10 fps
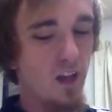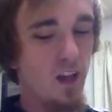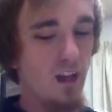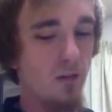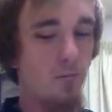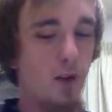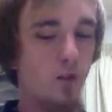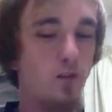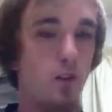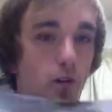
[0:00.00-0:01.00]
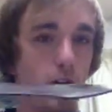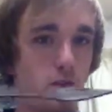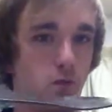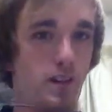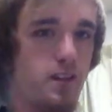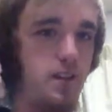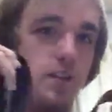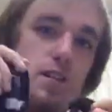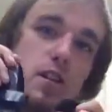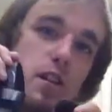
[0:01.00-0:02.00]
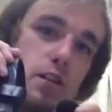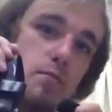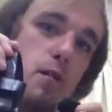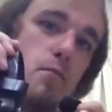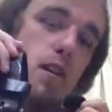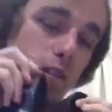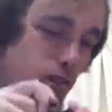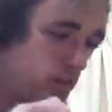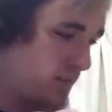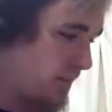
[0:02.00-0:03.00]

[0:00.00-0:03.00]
like a belt around your waist." Here's my belt.